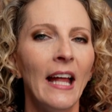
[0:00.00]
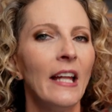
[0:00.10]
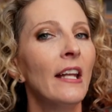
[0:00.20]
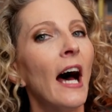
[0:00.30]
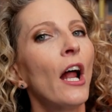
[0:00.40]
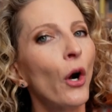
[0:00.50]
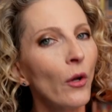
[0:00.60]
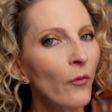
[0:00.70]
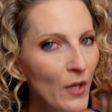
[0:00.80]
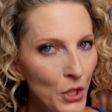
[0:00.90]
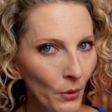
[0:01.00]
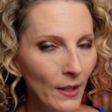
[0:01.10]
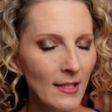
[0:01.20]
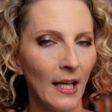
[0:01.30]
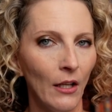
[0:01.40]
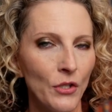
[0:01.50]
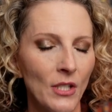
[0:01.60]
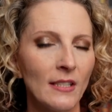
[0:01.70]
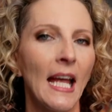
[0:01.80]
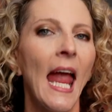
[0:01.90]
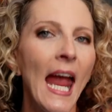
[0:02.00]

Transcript: Not artificial intelligence,